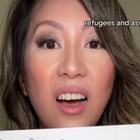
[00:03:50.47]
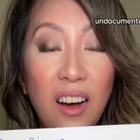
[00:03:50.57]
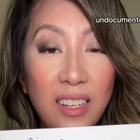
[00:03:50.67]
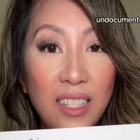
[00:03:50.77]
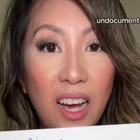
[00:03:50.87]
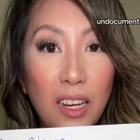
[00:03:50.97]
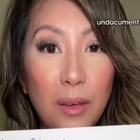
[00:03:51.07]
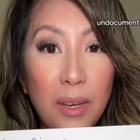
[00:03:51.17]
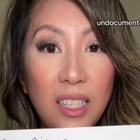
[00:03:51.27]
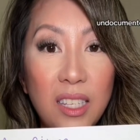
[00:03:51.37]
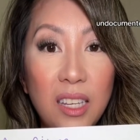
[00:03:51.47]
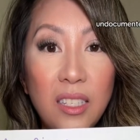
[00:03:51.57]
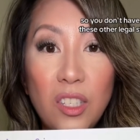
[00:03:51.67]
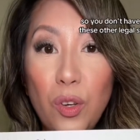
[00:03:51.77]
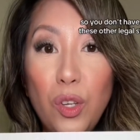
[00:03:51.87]
undocumented,
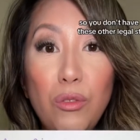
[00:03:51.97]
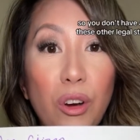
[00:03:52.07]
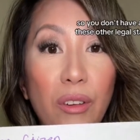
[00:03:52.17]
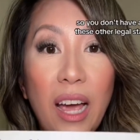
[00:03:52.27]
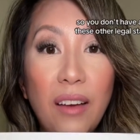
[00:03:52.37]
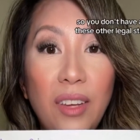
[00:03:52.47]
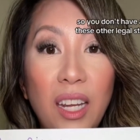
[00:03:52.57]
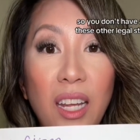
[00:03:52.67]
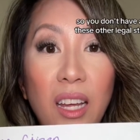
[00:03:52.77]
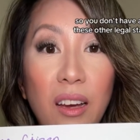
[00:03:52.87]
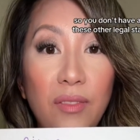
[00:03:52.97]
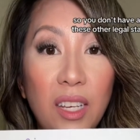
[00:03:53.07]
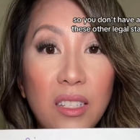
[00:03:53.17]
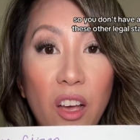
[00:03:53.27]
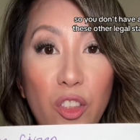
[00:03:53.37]
so you don't have any of
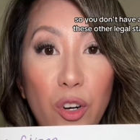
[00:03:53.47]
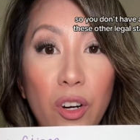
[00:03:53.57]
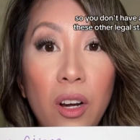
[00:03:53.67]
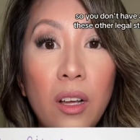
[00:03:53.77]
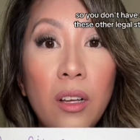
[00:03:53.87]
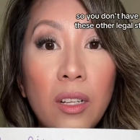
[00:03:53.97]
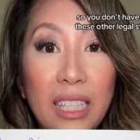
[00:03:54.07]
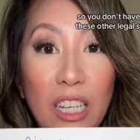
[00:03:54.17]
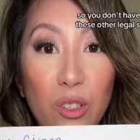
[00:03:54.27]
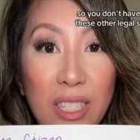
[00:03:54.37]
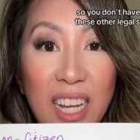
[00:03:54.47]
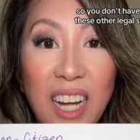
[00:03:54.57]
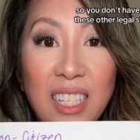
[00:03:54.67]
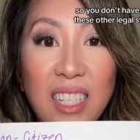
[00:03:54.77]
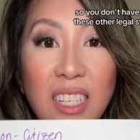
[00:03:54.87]
these other legal
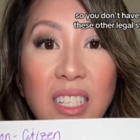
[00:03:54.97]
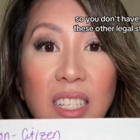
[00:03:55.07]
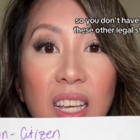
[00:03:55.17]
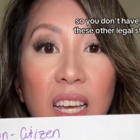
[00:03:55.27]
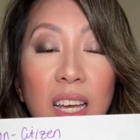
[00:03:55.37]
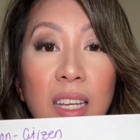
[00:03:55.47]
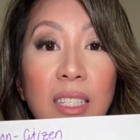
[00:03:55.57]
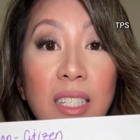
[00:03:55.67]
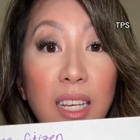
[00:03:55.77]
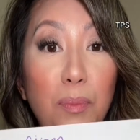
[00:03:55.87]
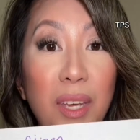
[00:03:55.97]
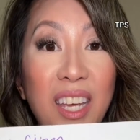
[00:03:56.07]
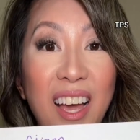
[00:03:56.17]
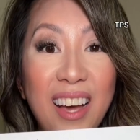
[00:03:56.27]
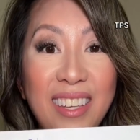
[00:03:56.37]
statuses,
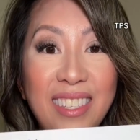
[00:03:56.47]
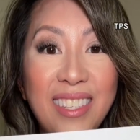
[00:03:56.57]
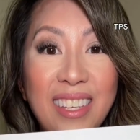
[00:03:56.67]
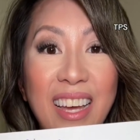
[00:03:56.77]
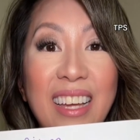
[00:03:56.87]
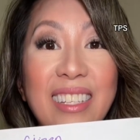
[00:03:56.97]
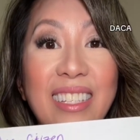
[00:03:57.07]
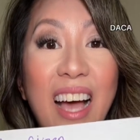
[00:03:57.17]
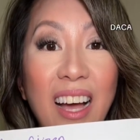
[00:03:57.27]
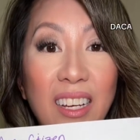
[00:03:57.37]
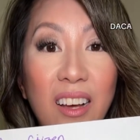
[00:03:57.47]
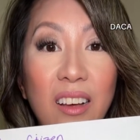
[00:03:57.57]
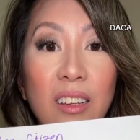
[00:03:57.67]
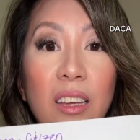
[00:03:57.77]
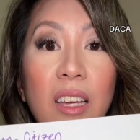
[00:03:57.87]
TPS, DACA,
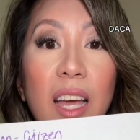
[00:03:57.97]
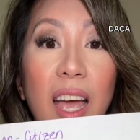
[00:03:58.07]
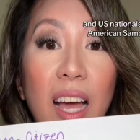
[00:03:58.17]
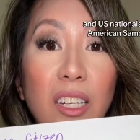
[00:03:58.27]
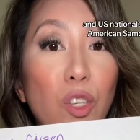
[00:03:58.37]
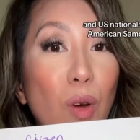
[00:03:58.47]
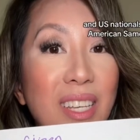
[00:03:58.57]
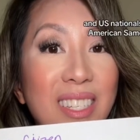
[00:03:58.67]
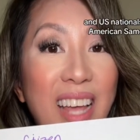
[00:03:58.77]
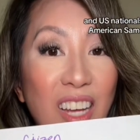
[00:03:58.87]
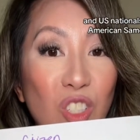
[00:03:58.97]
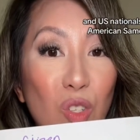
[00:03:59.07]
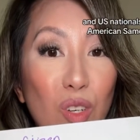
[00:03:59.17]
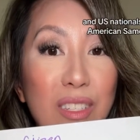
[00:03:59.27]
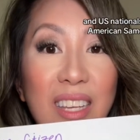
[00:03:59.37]
and U.S.
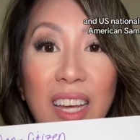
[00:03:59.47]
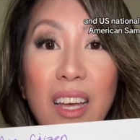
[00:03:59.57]
nationals like